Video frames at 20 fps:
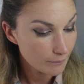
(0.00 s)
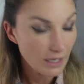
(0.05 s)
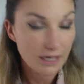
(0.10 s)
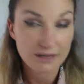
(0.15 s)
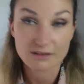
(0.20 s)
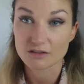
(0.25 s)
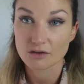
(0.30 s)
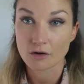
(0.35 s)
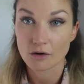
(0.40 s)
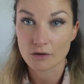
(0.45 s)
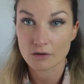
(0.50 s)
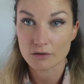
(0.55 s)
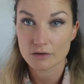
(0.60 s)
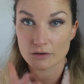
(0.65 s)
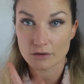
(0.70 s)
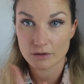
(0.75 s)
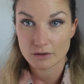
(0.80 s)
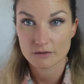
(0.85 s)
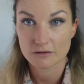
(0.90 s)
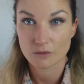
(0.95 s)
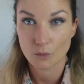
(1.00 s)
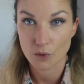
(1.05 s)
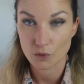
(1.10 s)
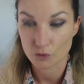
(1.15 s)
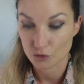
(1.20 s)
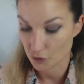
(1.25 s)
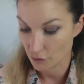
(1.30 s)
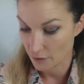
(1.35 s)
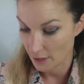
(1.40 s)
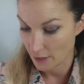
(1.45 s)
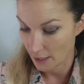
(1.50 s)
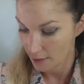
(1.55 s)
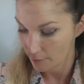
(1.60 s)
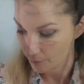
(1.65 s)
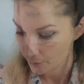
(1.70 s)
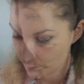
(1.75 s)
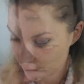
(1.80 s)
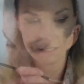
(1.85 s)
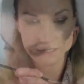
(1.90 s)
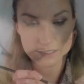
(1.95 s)
and dark, so we'll do that. I
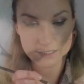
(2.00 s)
just like